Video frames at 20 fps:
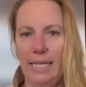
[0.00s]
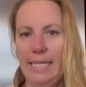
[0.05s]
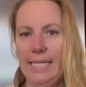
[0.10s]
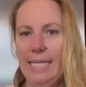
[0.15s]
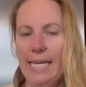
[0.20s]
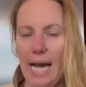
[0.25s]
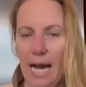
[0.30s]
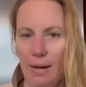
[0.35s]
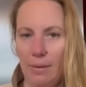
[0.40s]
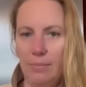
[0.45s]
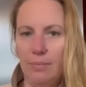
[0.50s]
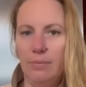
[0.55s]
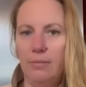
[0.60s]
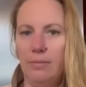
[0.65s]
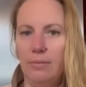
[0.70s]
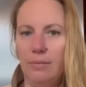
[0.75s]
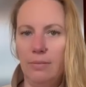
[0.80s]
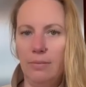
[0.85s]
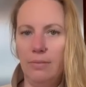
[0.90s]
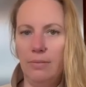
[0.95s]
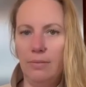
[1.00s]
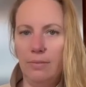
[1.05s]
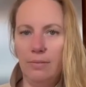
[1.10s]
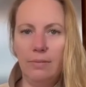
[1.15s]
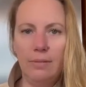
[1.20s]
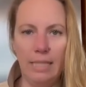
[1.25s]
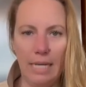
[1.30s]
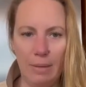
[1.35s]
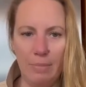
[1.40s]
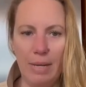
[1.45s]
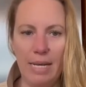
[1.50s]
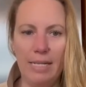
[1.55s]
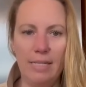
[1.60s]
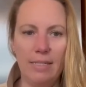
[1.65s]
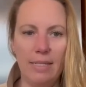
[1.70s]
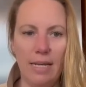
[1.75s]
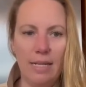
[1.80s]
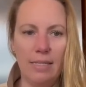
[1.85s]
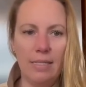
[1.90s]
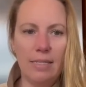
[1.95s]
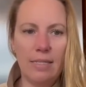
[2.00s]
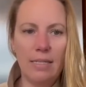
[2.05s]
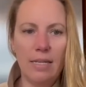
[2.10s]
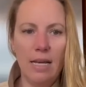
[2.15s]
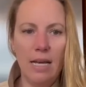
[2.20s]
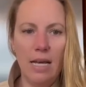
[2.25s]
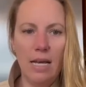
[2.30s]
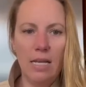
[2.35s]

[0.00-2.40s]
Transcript: Yeah, that makes sense.